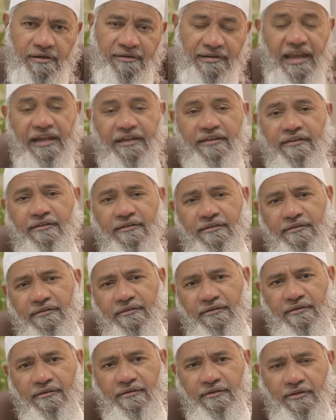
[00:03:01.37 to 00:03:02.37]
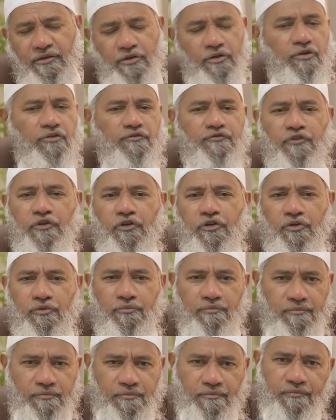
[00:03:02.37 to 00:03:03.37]
debt, you know.
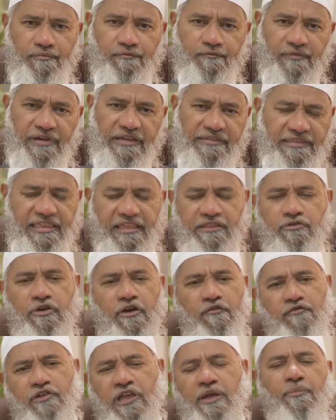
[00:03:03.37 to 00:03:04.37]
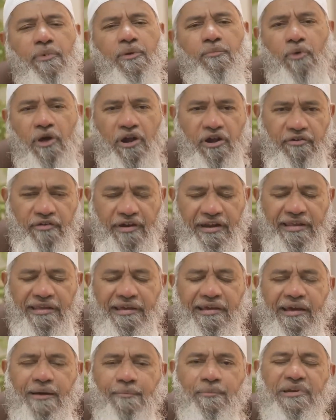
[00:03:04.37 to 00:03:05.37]
So in this you have to keep on
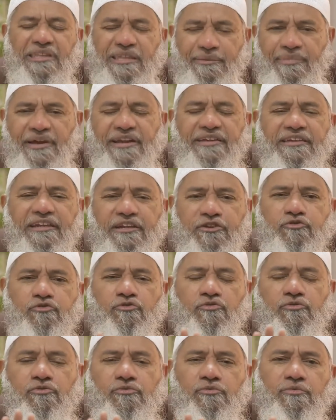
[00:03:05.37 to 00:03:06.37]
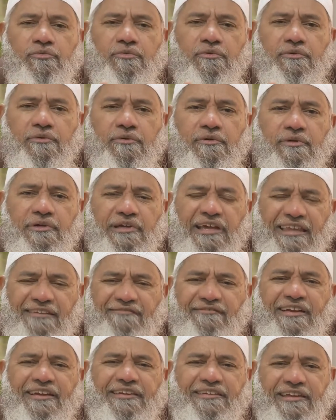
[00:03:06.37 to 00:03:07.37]
monitoring, but the best is to
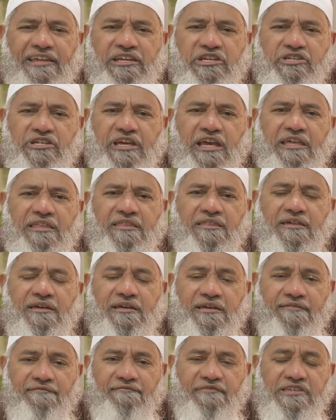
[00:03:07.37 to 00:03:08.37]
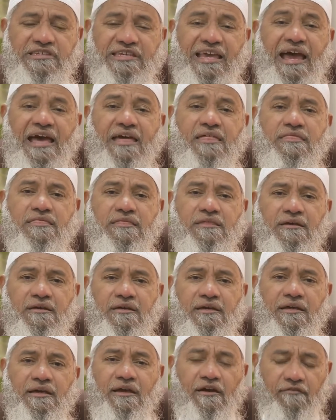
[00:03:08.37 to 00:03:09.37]
invest in shares which has
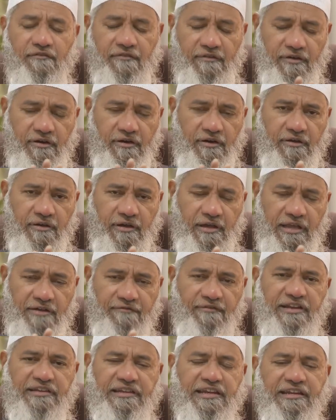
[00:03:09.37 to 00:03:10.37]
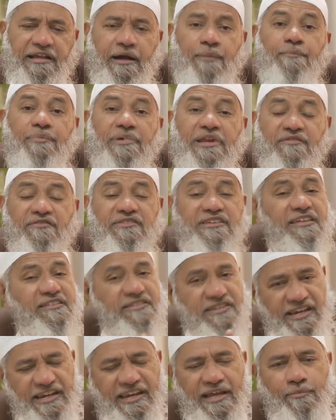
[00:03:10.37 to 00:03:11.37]
invest in companies which have
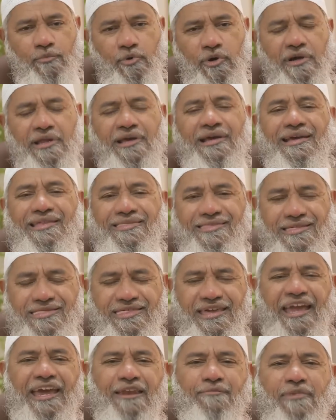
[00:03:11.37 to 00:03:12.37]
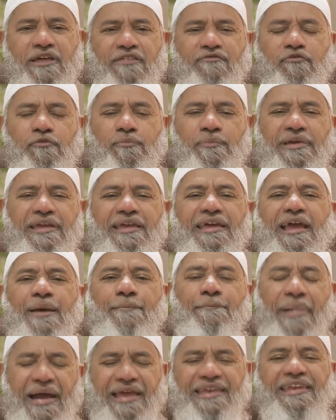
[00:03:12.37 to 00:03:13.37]
a Sharia board. The second best would be
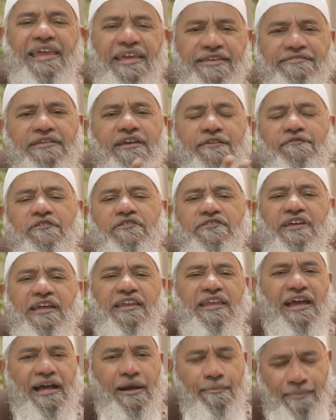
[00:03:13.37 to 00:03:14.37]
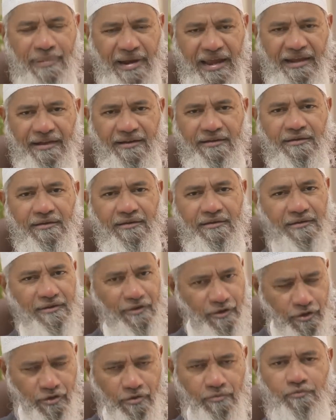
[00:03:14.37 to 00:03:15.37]
by nature if it's Sharia compliant,
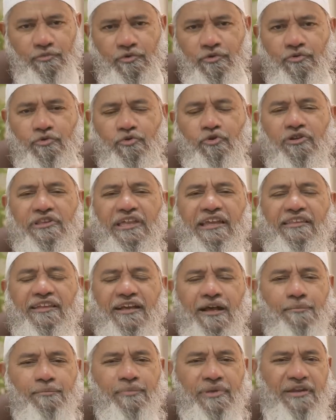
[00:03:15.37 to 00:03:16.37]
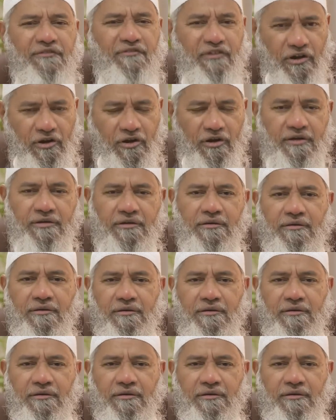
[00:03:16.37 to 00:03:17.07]
you know that the company will not